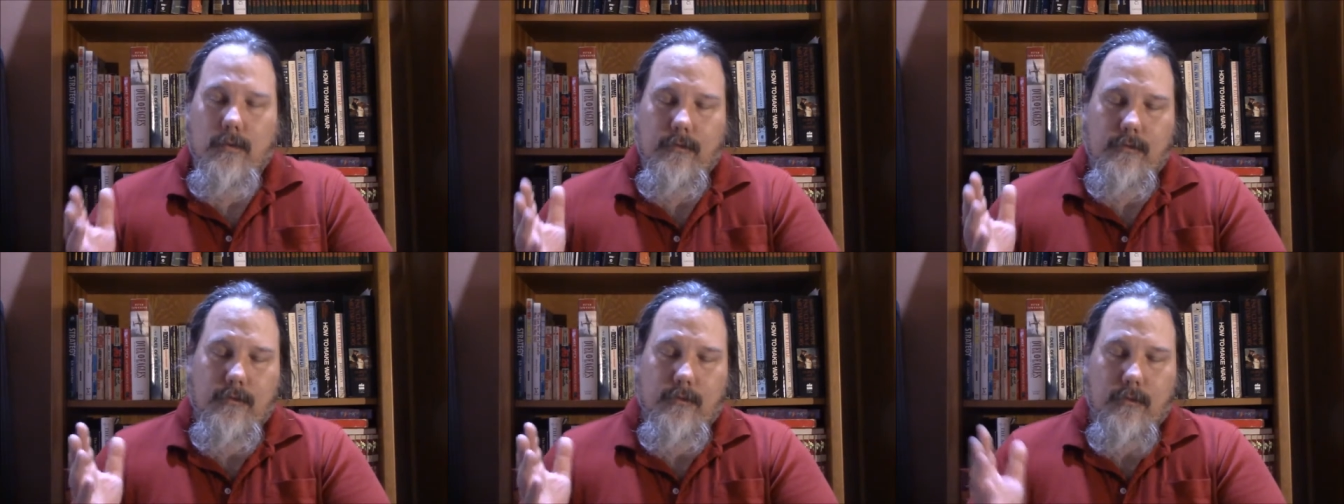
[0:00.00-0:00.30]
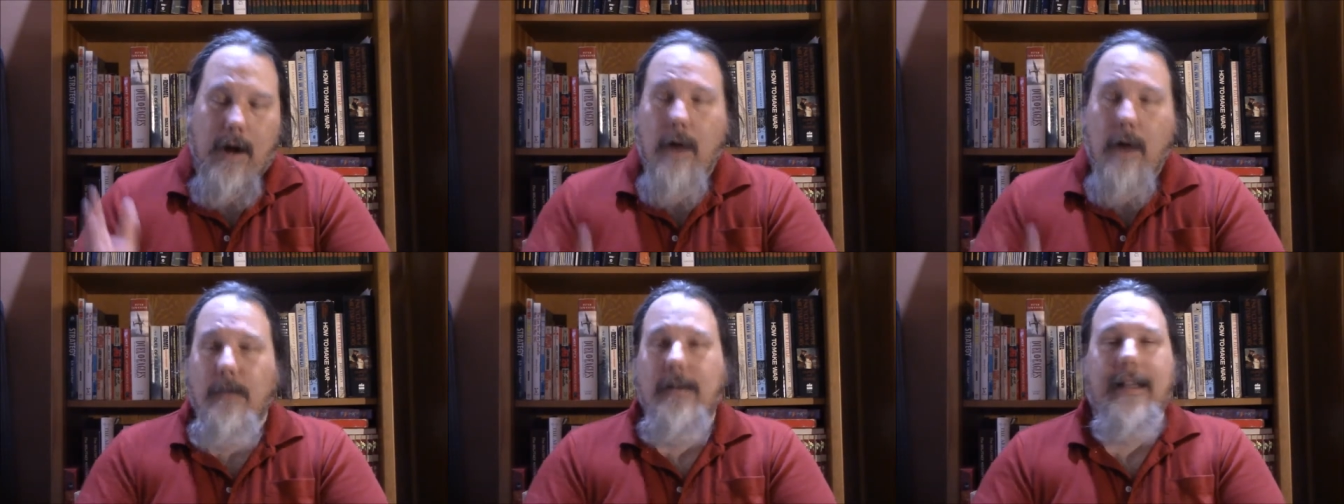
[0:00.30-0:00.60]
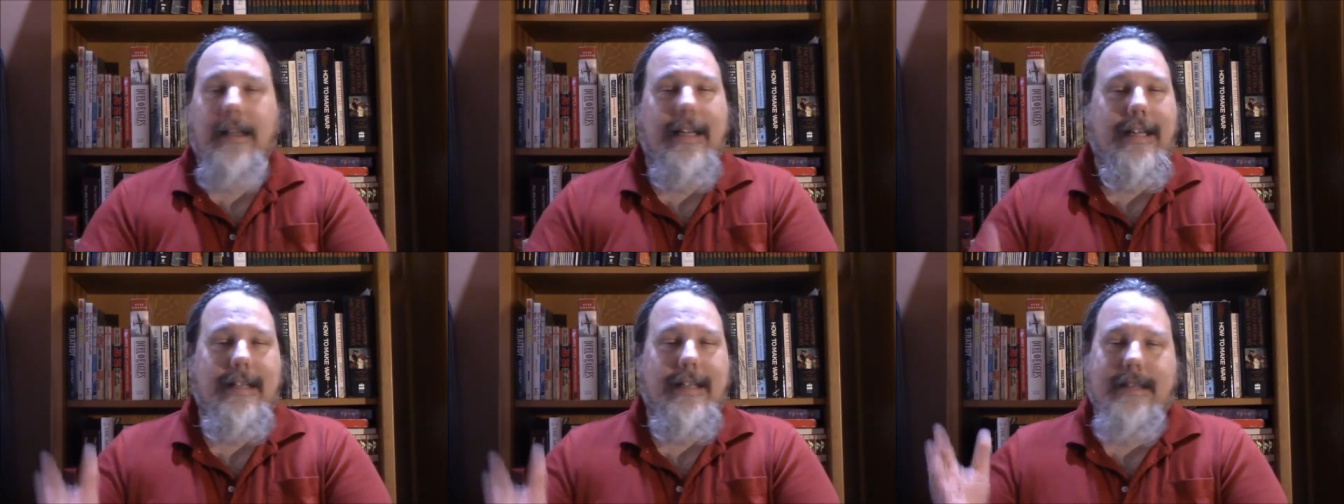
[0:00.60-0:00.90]

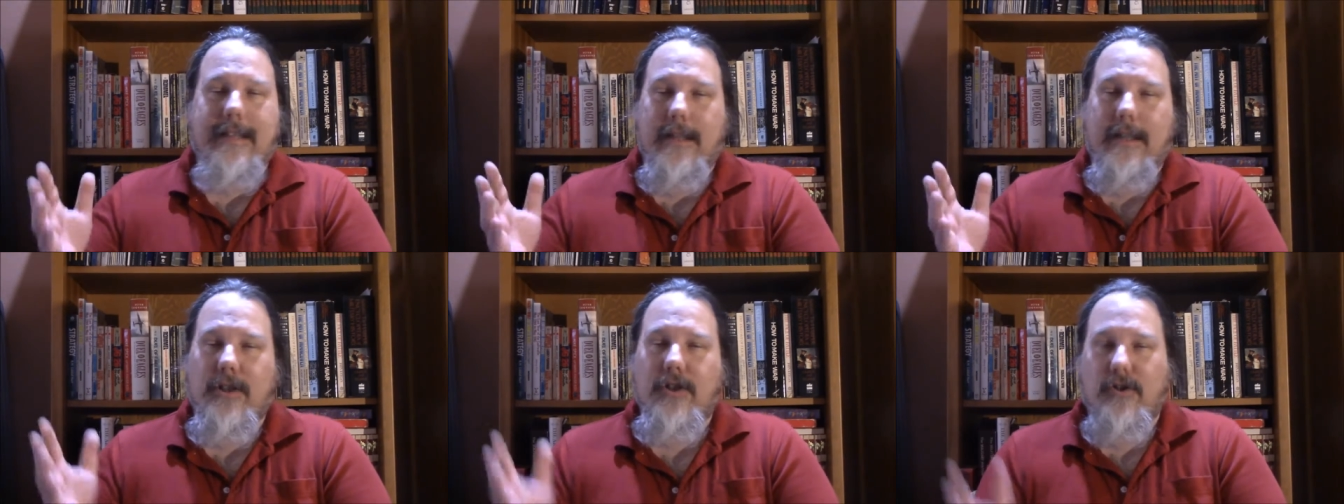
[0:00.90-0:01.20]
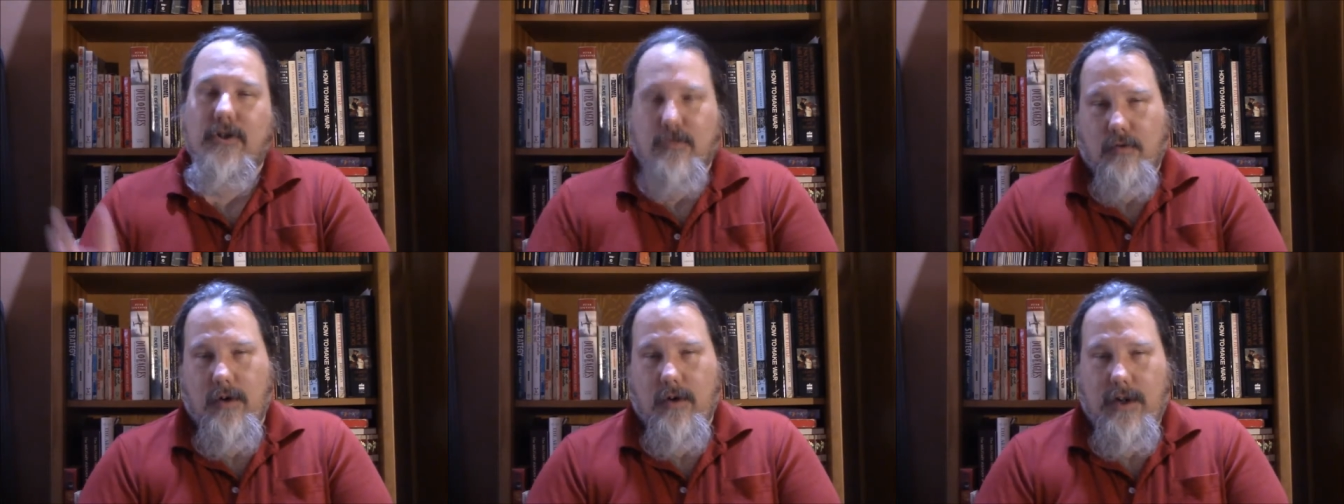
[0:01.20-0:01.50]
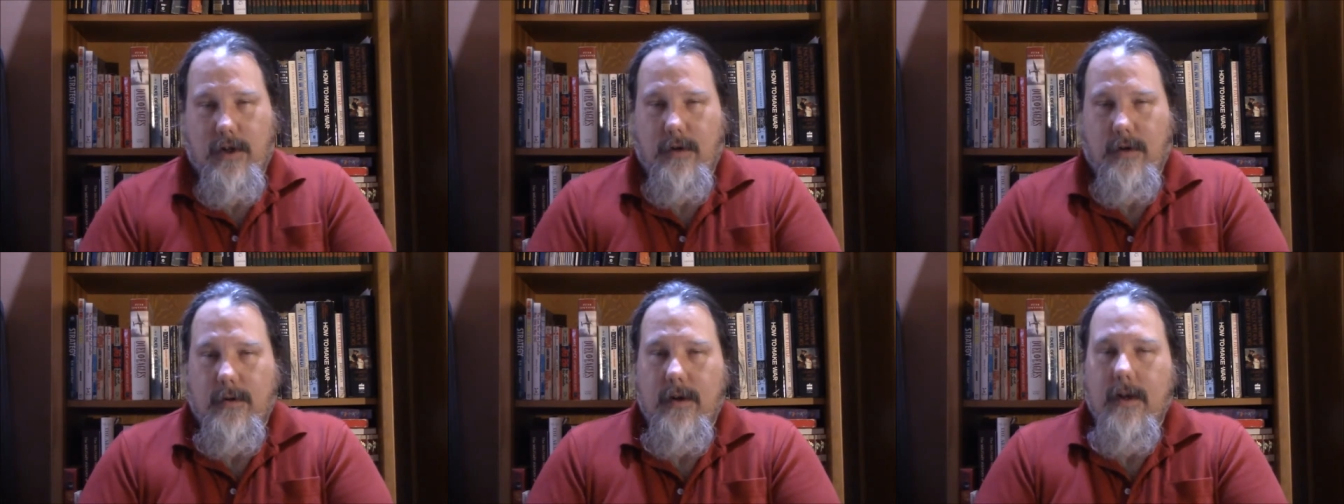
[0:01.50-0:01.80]
roundly destroy
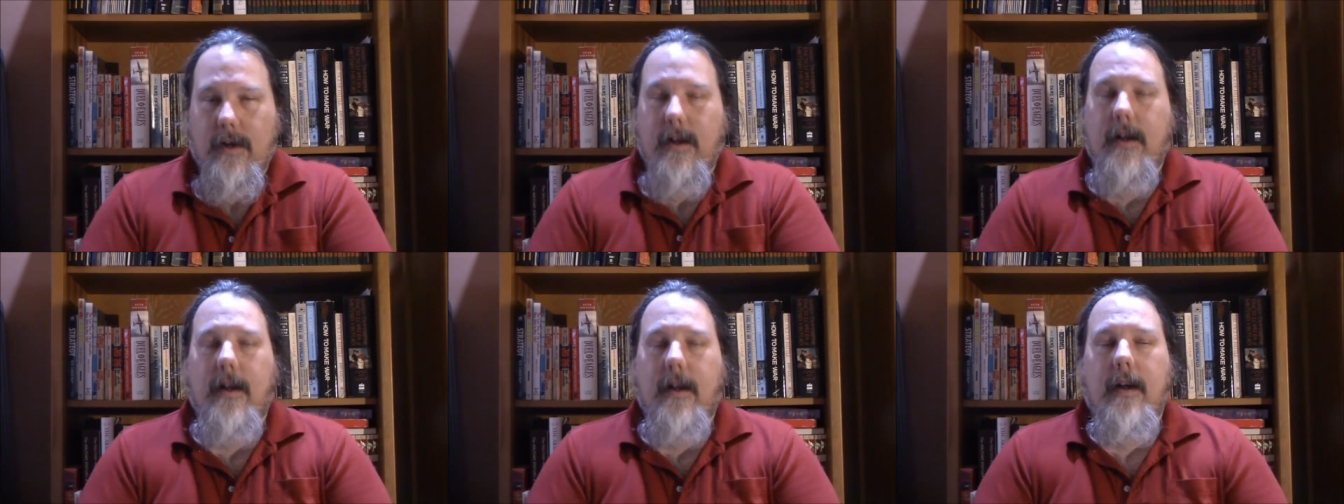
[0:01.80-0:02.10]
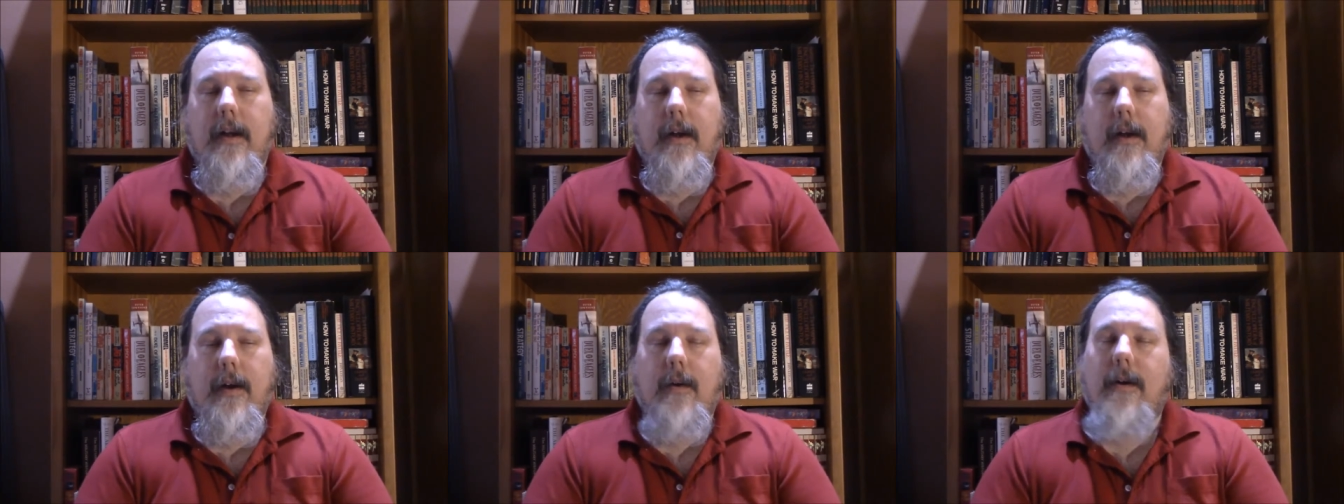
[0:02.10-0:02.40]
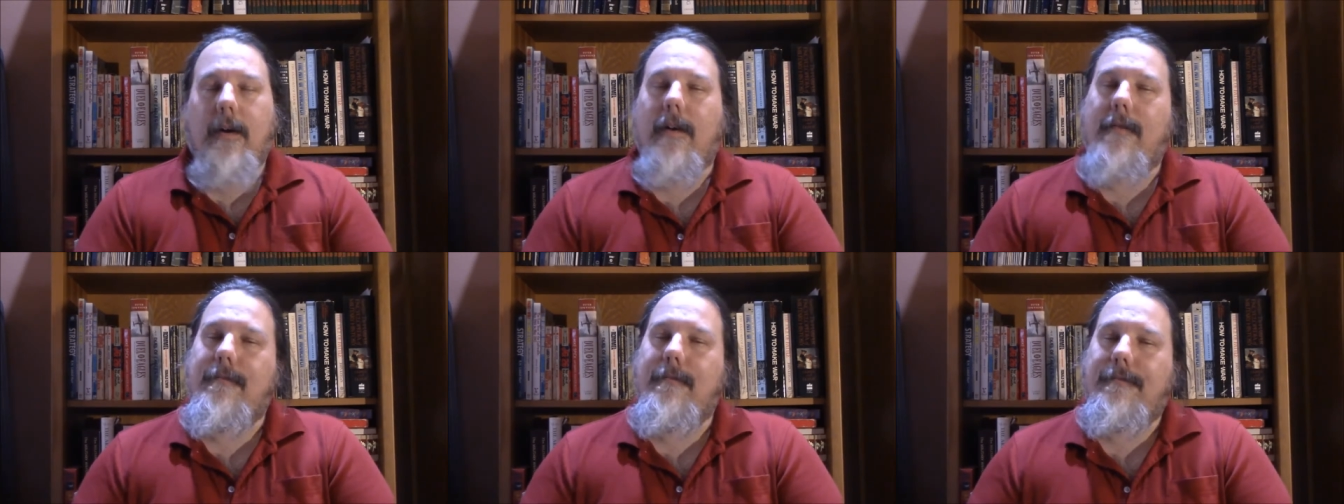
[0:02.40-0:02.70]
you.
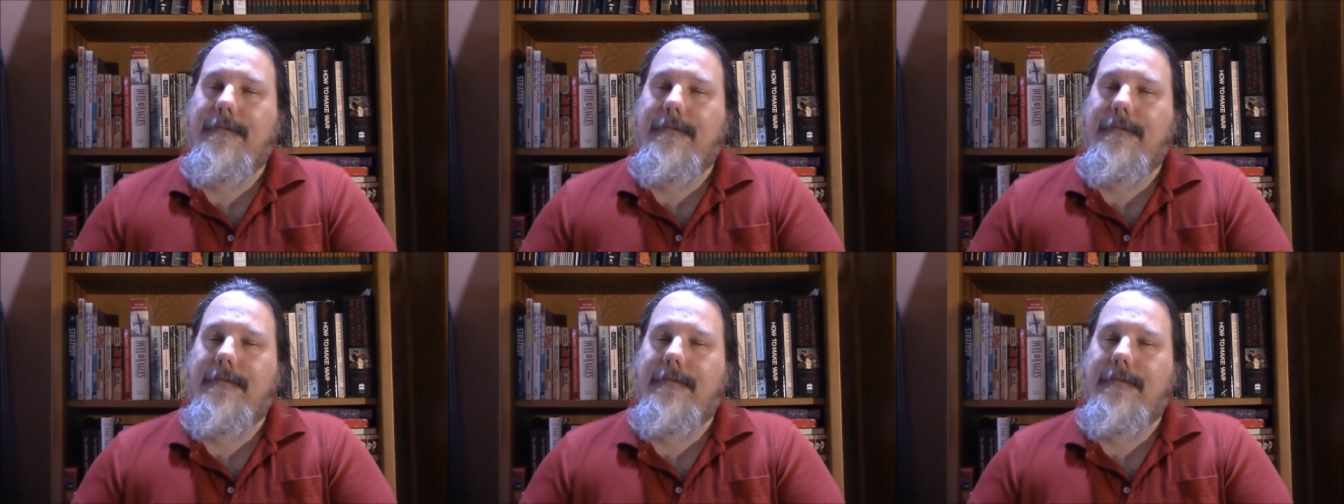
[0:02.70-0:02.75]
Well,